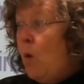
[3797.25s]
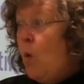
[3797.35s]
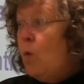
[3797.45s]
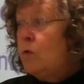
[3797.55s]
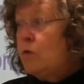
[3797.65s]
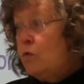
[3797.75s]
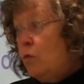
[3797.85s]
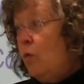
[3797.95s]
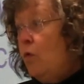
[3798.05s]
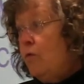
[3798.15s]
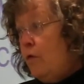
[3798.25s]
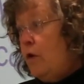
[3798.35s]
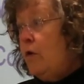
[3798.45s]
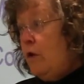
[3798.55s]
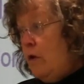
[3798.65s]
bold tool for
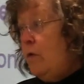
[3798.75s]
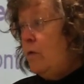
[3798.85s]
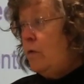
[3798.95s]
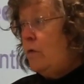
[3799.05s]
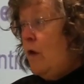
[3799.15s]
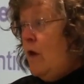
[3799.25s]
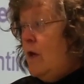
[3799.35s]
you to use